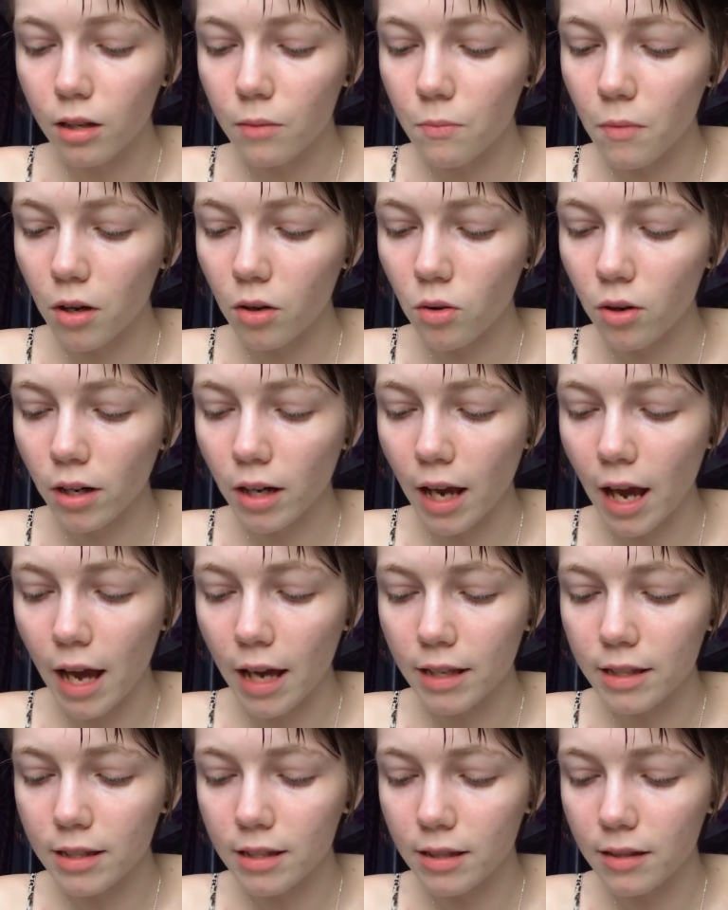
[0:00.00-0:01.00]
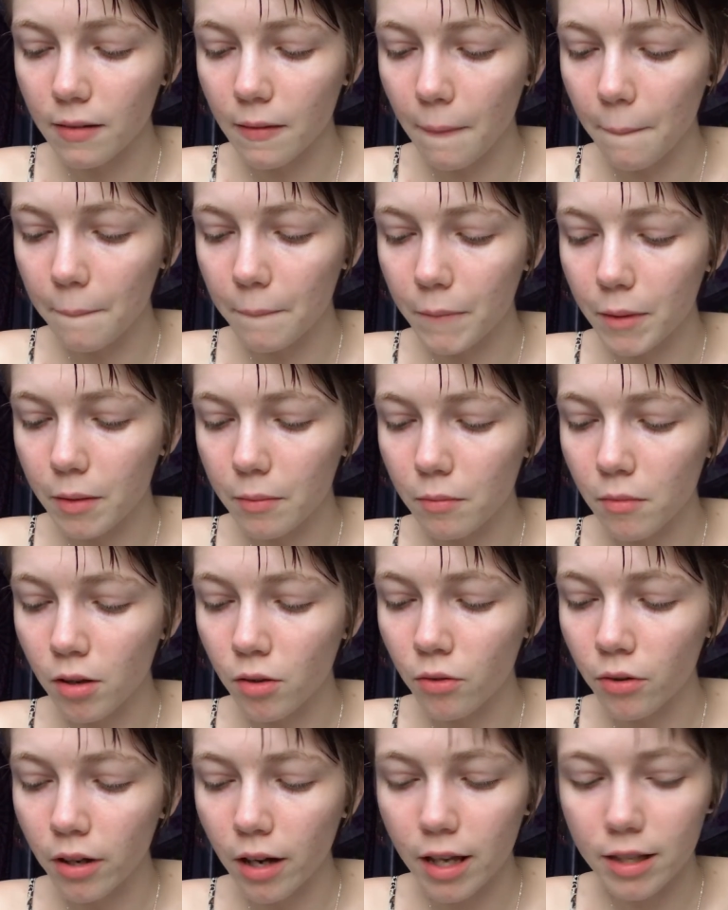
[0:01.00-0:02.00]
Mugwort has
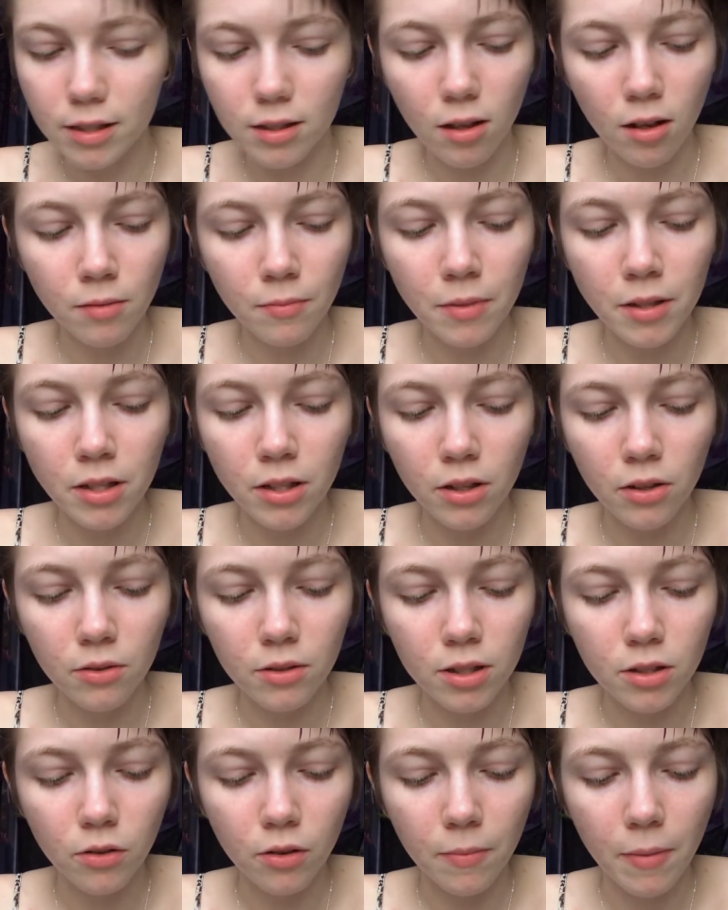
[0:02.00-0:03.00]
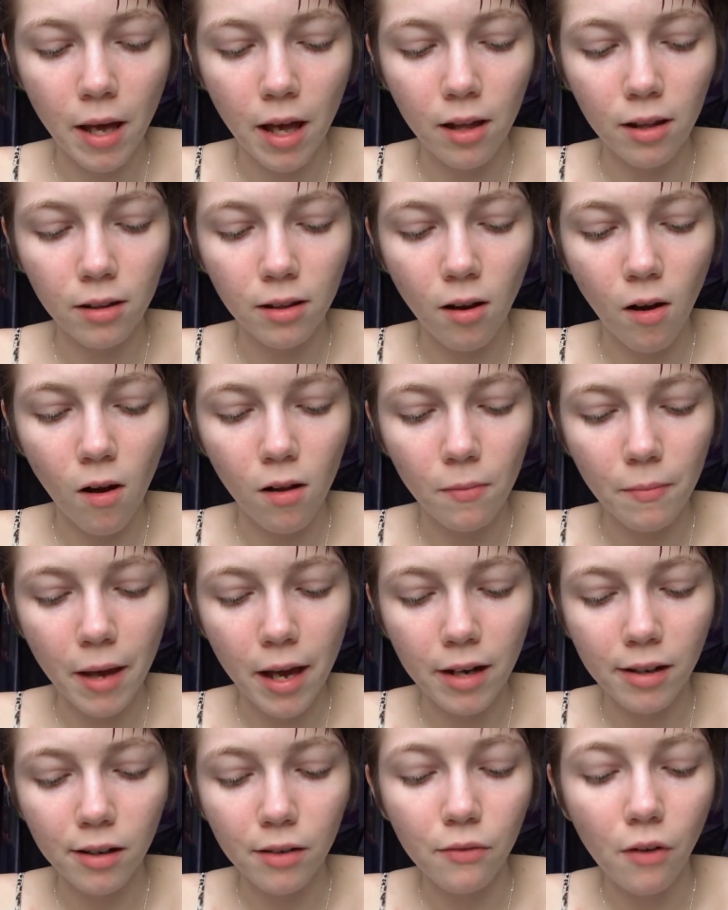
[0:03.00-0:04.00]
long been used to repel all
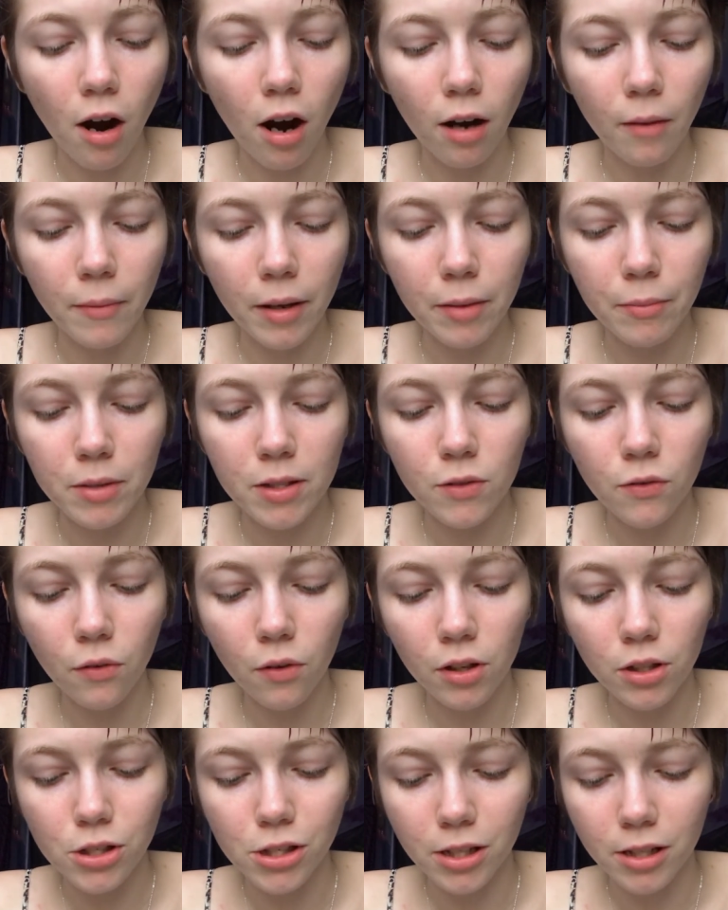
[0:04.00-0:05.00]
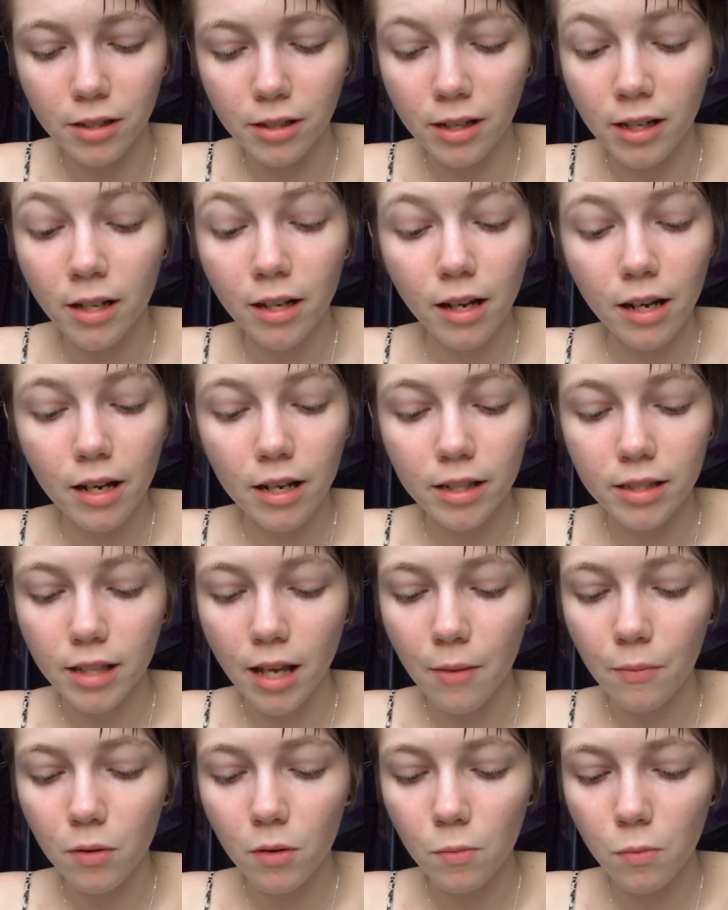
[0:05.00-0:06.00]
manner of harm and misfortune.
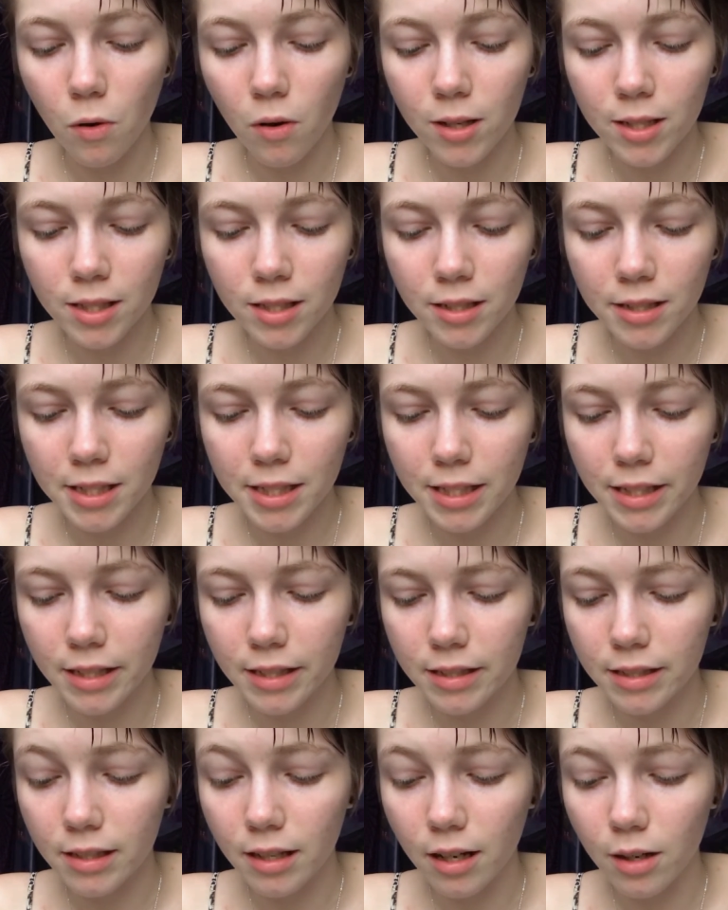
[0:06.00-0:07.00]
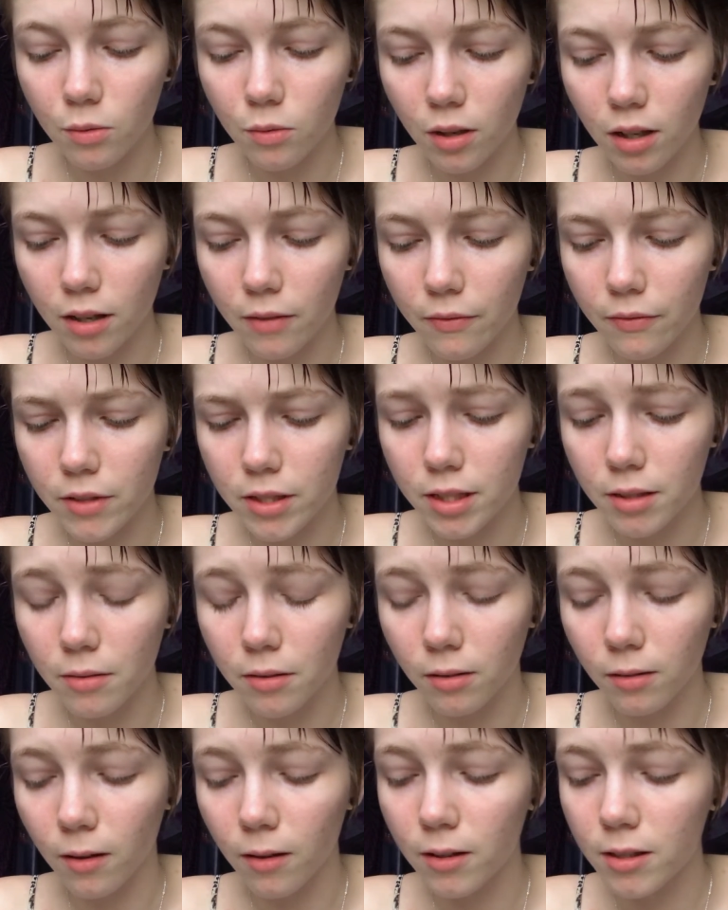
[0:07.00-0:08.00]
Example, poison, disease, unwelcome
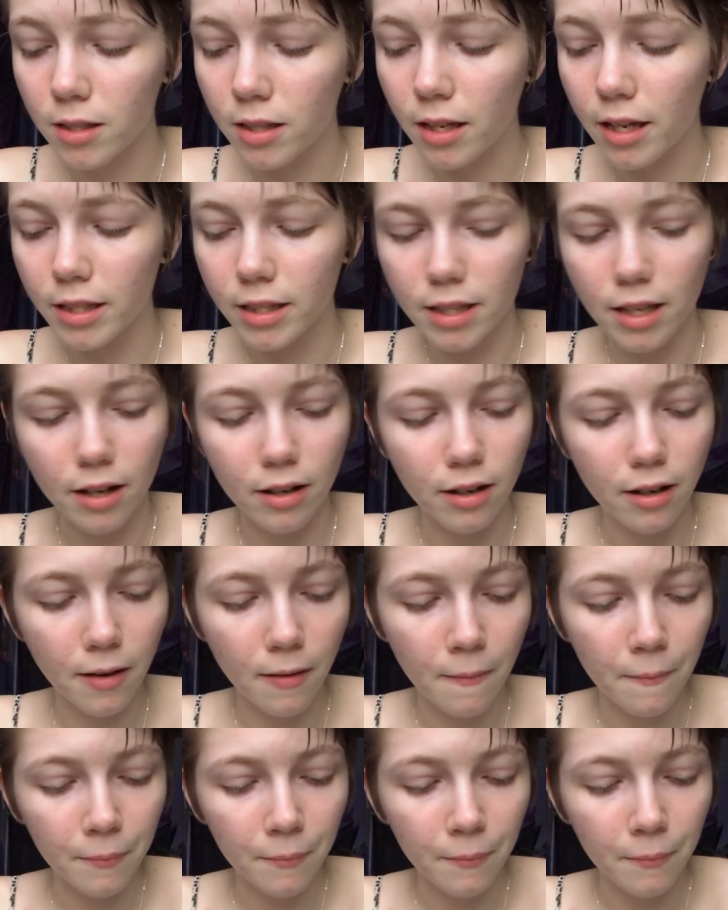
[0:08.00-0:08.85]
visitors, etc.